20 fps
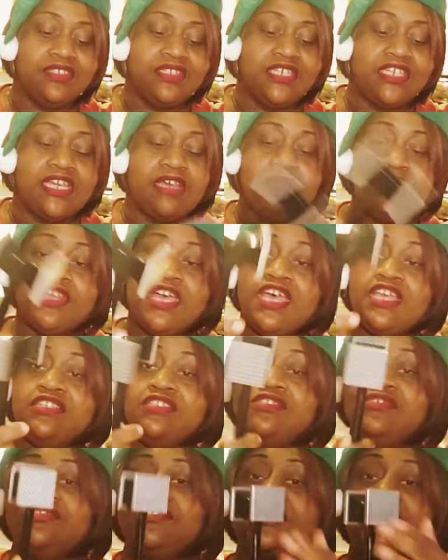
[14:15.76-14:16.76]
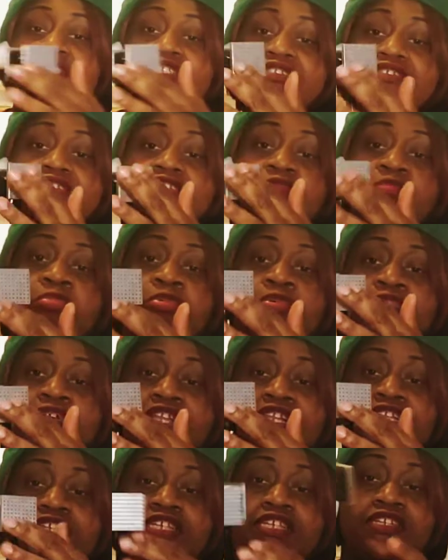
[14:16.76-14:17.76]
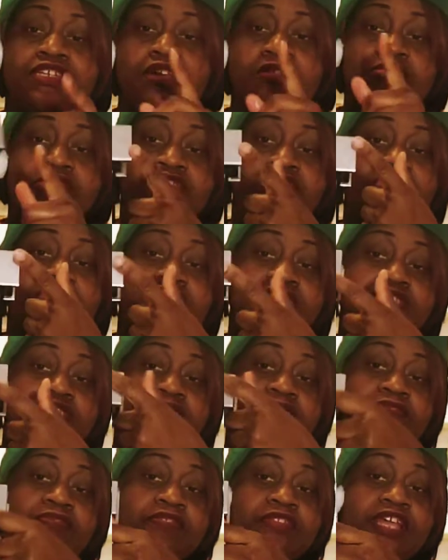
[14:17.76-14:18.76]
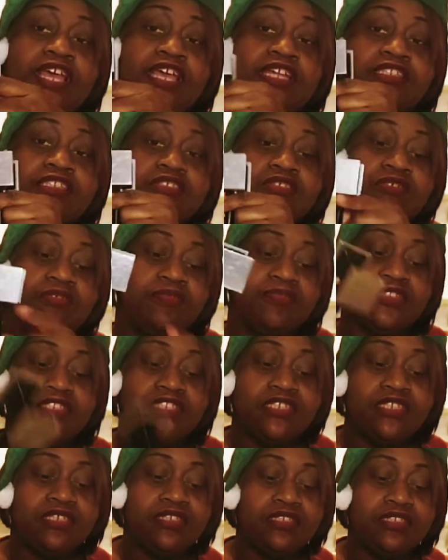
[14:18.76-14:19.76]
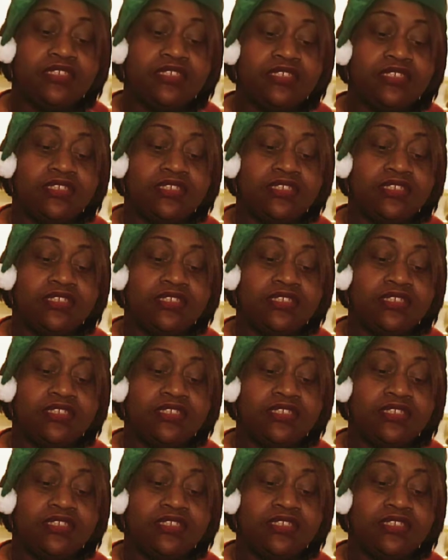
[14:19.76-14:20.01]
And I'm not using the pointy end, I'm using the flat surface end.